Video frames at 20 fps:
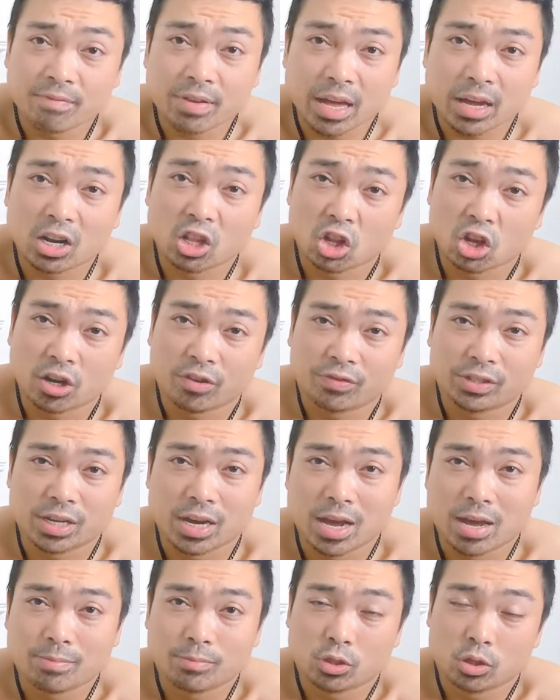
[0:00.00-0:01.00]
I've had a lot of
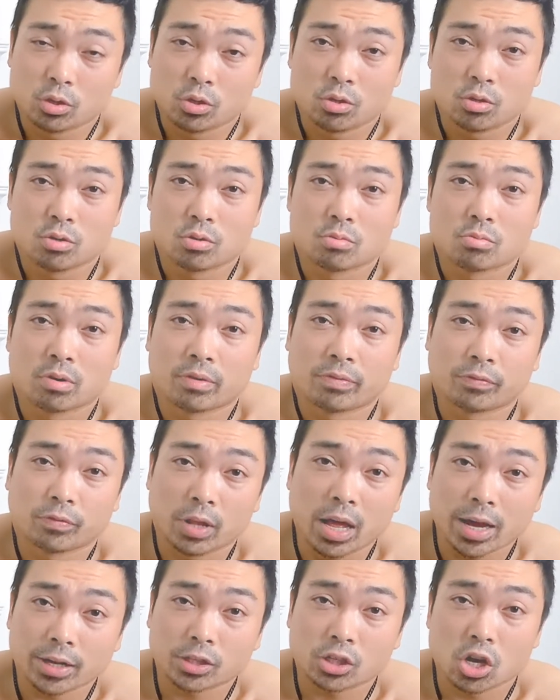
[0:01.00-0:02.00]
time to
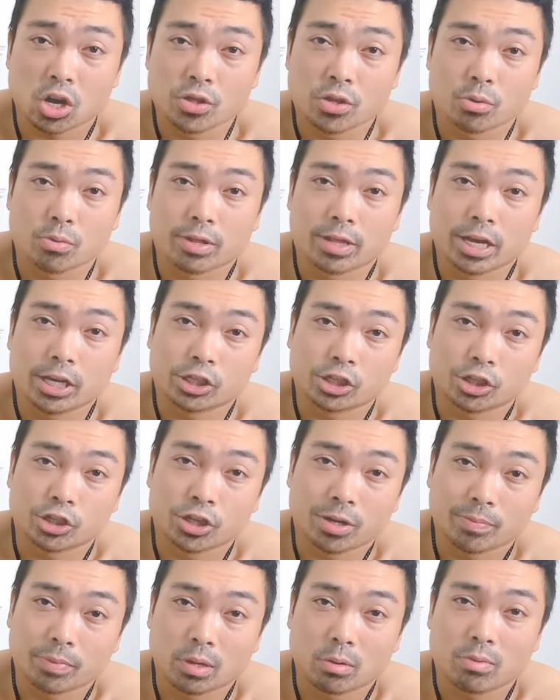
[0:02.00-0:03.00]
reflect on the
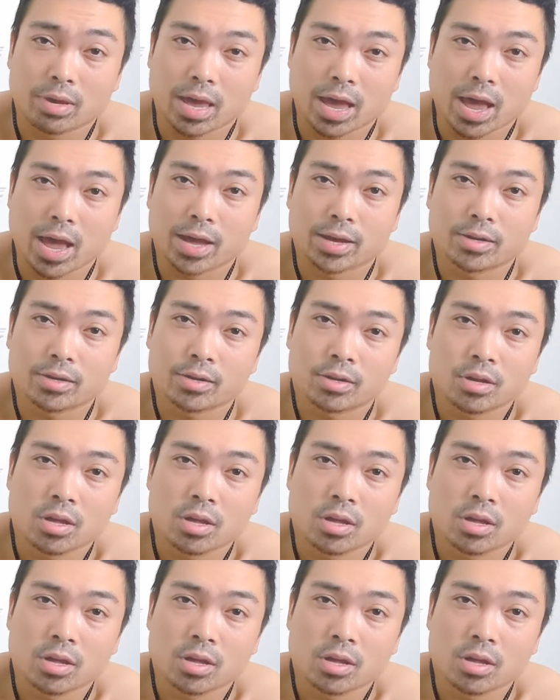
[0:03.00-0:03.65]
relationship that we had.